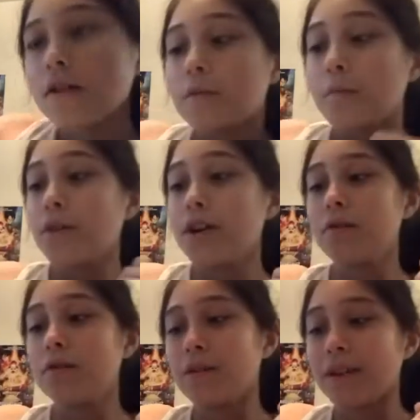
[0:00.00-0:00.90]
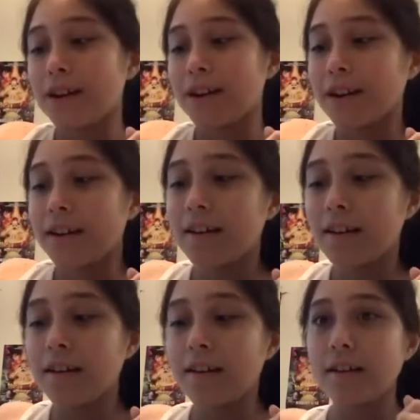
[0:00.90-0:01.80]
Pretty cool, right?
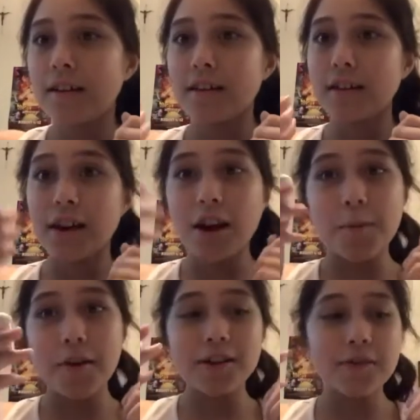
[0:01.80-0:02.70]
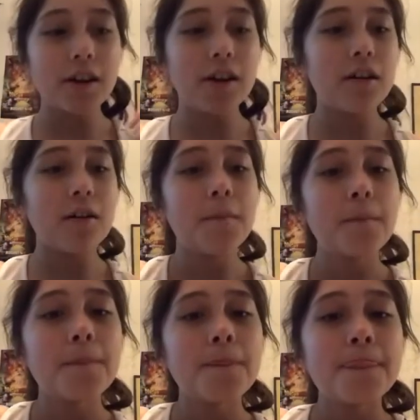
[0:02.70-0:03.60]
AirPods right here.
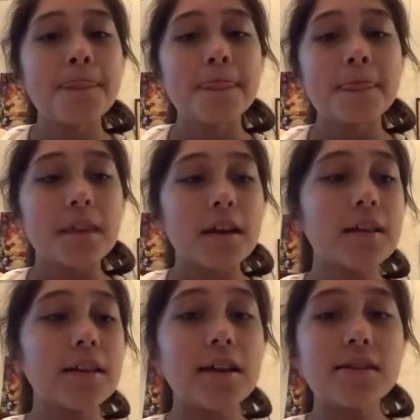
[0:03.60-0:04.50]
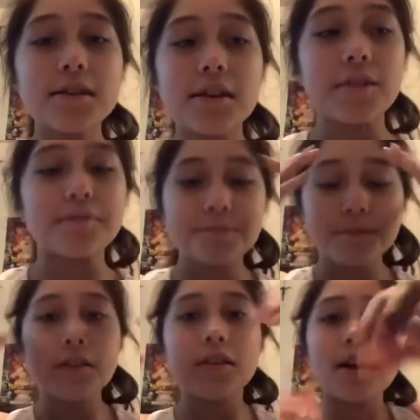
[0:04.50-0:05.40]
And that's it.
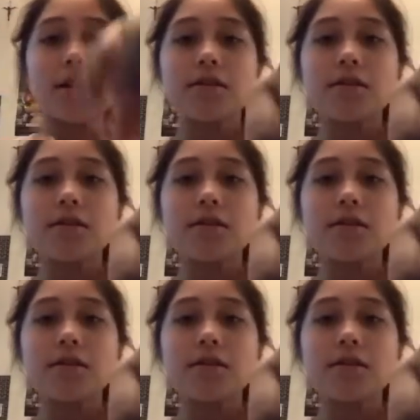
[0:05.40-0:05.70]
And that's